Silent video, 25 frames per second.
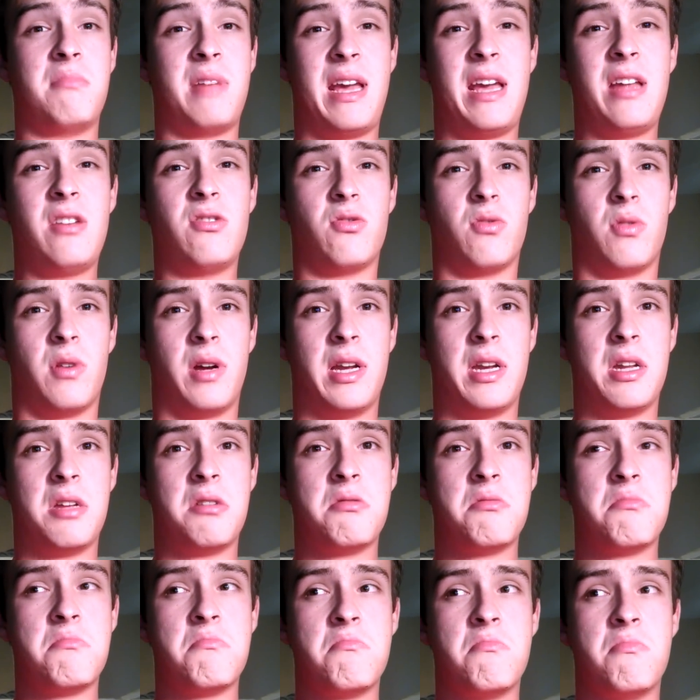Android,
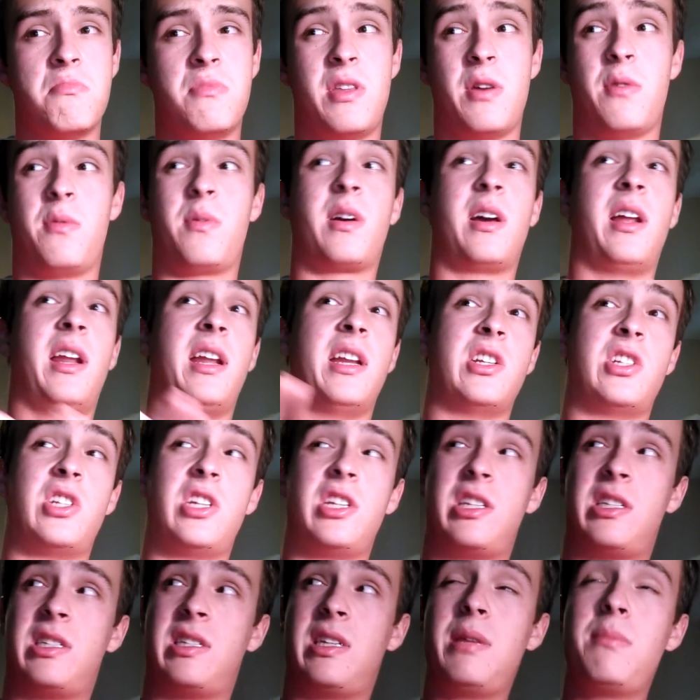that we're going to
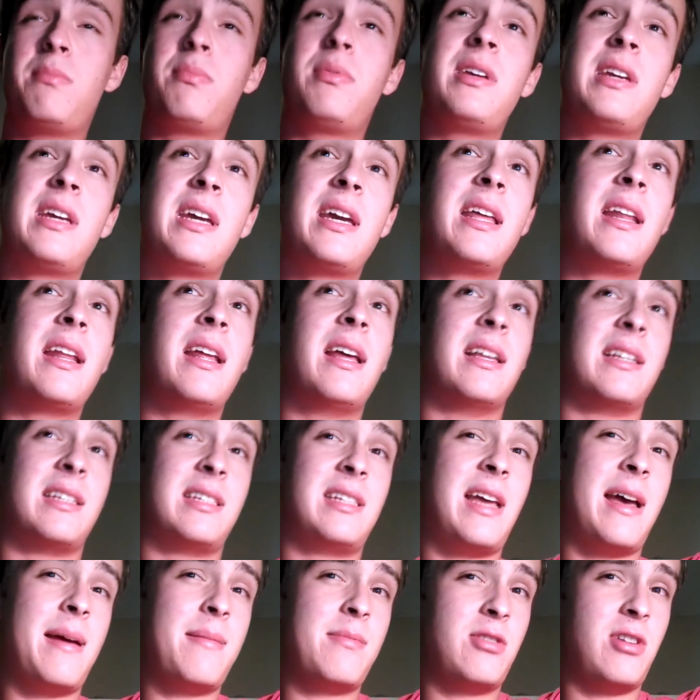just simply get a
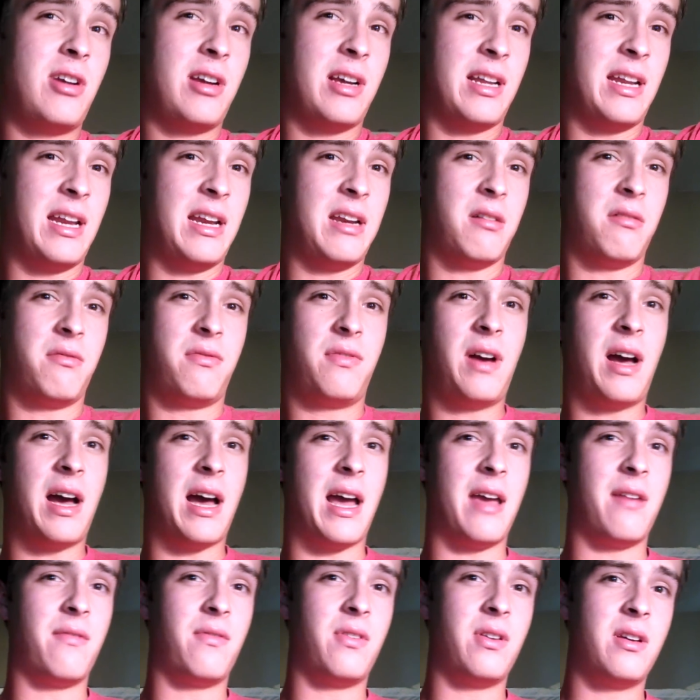Snapdragon
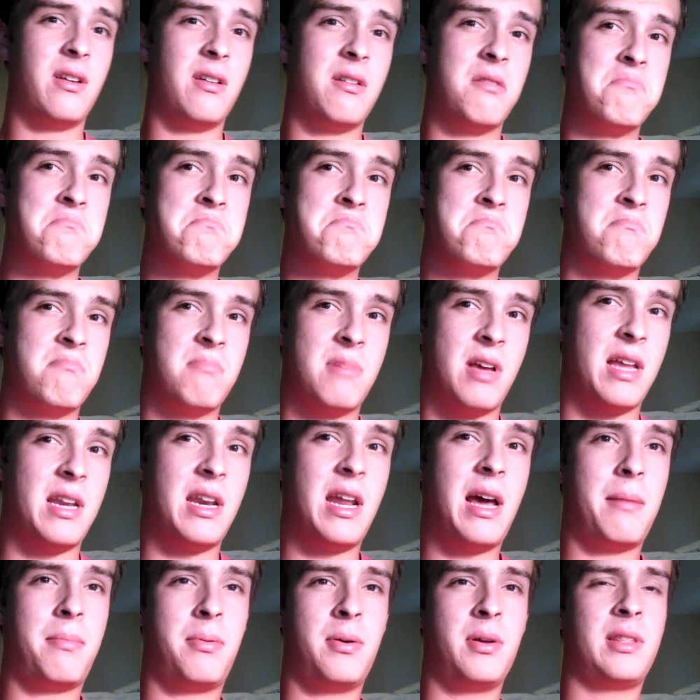805 and
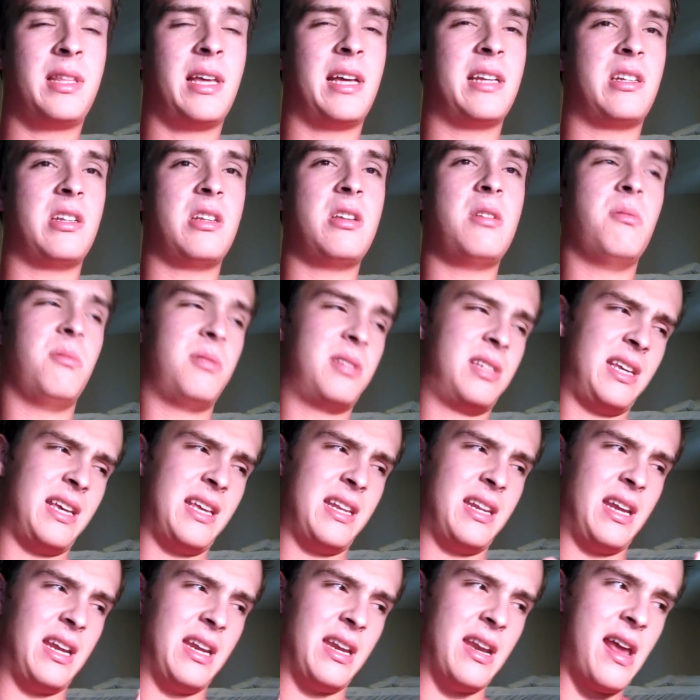not put that to use
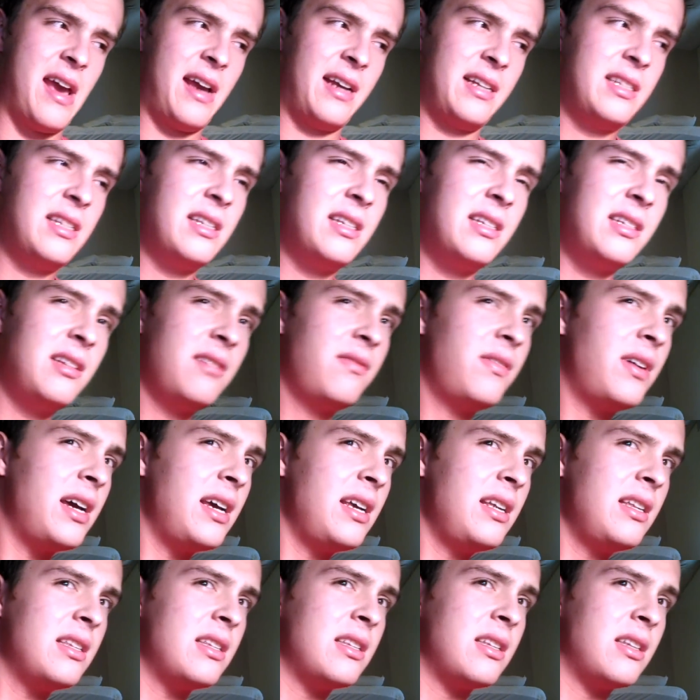in a Nexus
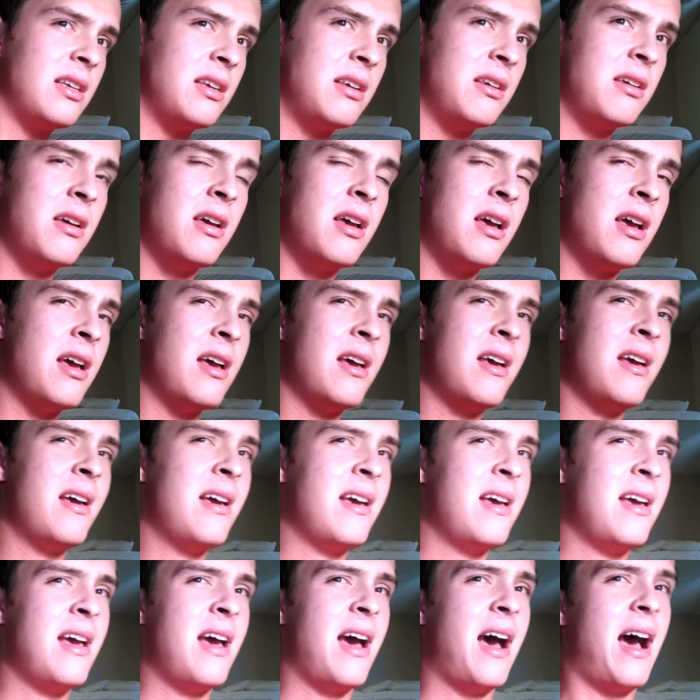device?
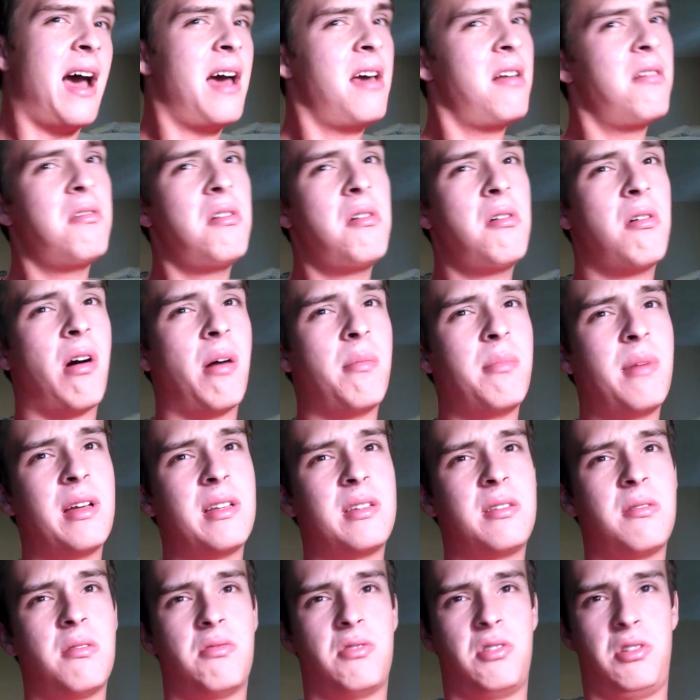I don't know. I'm not
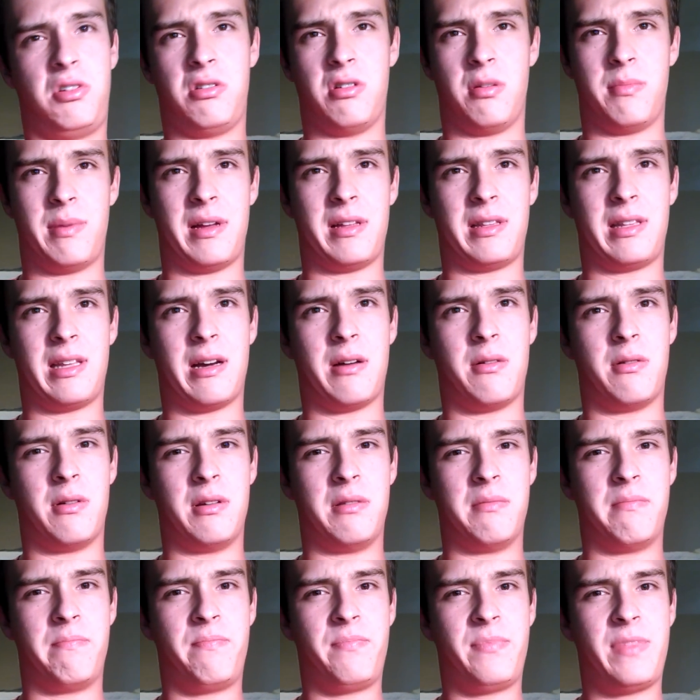so sure about that
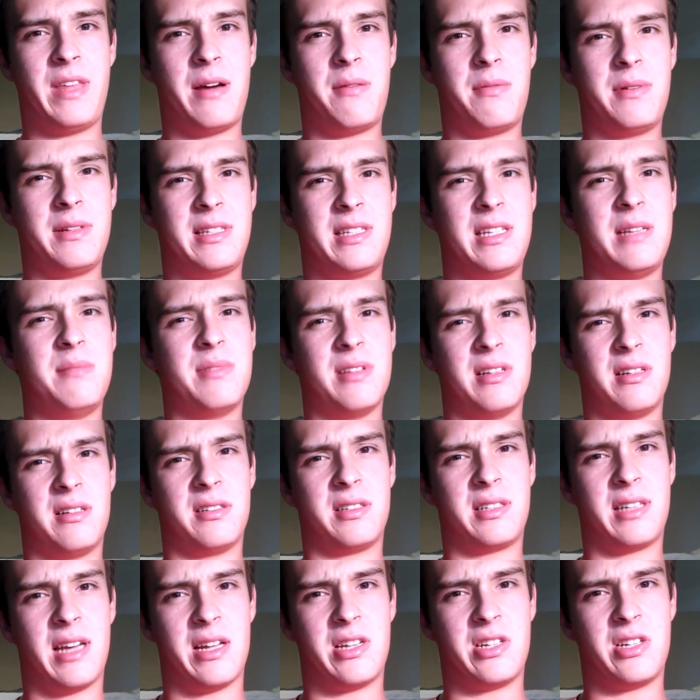one. That one seems a little
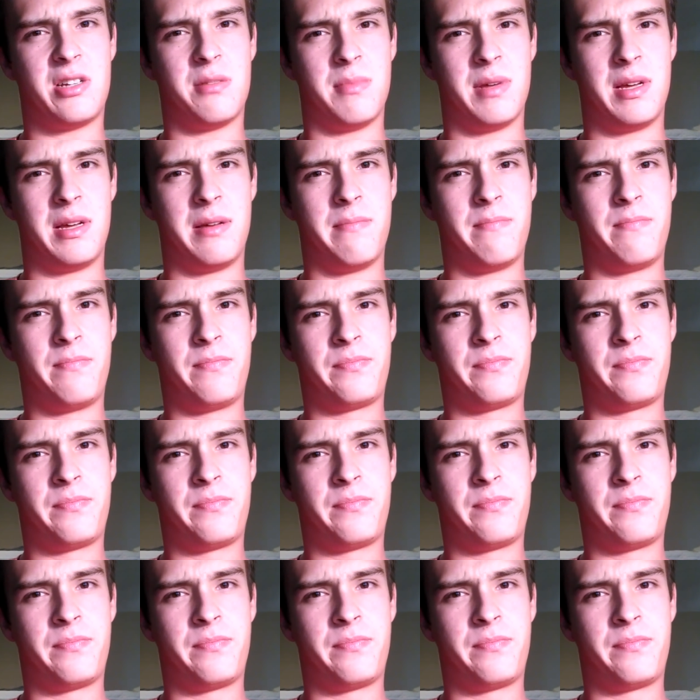sketch to me.